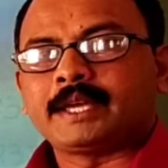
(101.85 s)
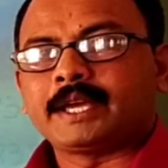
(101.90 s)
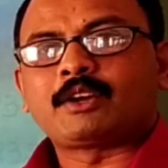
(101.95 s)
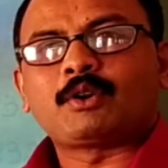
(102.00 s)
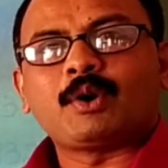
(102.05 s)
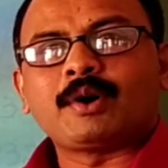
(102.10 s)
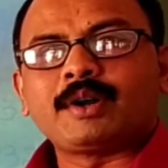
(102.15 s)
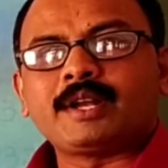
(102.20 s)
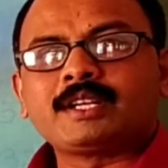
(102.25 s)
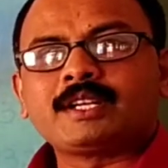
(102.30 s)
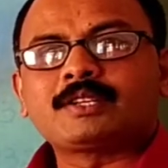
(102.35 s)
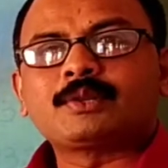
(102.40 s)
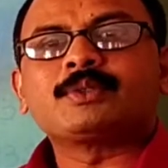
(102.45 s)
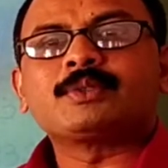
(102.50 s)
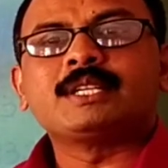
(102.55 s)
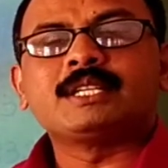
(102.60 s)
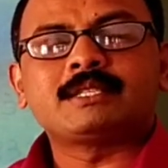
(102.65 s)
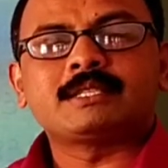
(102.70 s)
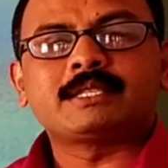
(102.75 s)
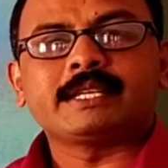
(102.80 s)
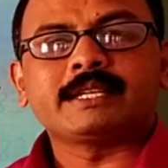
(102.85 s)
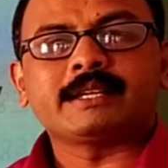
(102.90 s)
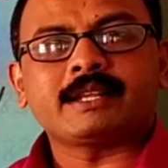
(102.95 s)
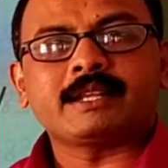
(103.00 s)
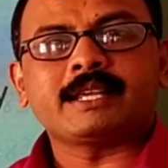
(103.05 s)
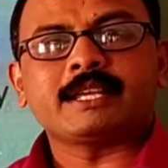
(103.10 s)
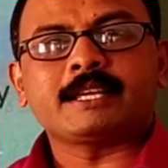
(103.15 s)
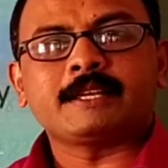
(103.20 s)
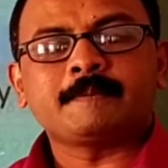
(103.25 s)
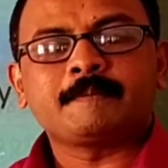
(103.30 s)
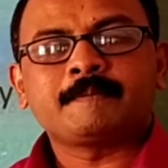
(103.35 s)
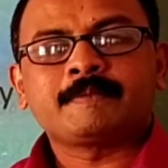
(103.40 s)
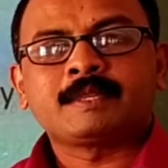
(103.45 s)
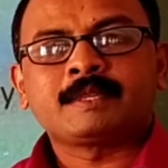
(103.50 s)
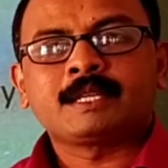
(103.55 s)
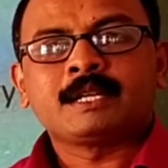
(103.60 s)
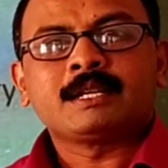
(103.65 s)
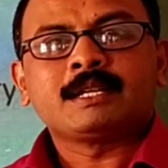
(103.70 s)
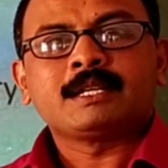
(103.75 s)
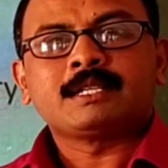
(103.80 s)
According to this
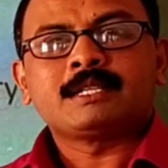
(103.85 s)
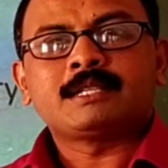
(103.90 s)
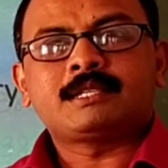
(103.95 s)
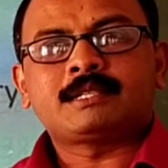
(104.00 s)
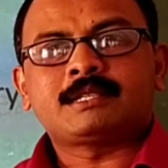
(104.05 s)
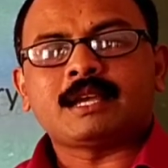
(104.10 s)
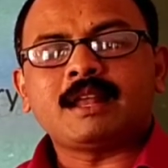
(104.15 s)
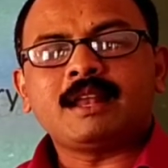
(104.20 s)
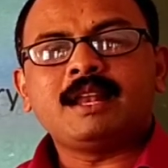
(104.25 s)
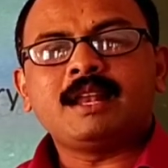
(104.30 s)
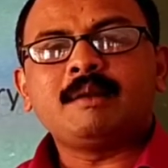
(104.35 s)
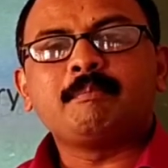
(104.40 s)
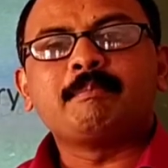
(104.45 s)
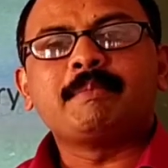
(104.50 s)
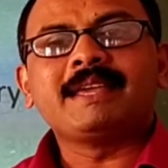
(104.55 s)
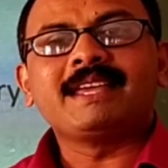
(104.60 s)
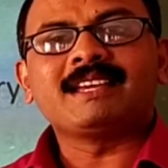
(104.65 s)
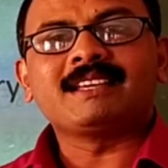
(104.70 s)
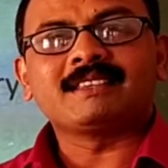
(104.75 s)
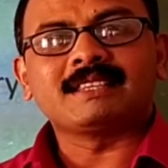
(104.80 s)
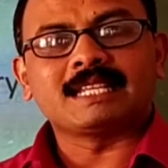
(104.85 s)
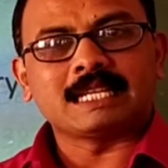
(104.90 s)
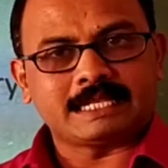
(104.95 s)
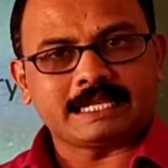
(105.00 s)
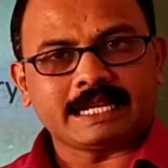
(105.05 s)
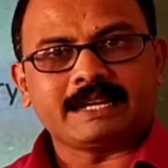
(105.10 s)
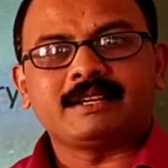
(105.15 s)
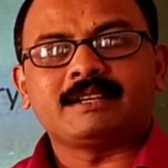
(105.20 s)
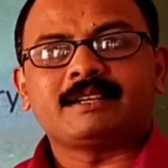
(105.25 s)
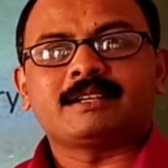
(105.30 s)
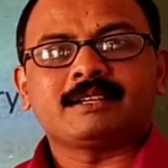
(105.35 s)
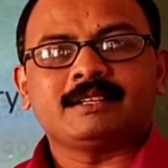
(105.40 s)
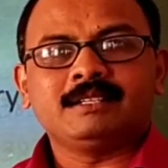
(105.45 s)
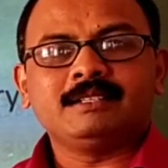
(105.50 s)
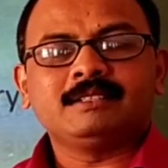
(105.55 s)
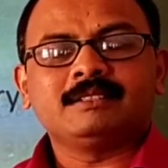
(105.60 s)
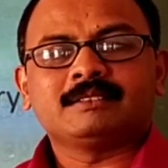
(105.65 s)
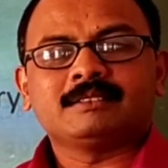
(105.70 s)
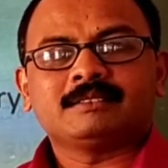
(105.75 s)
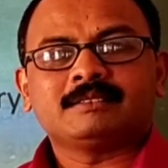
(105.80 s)
theory, Sun being the
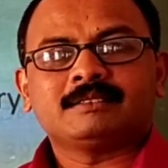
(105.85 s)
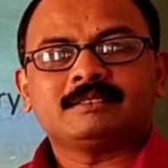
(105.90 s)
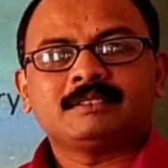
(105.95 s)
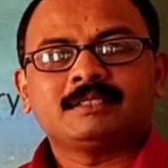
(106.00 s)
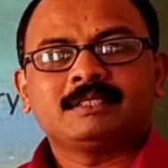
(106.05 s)
center,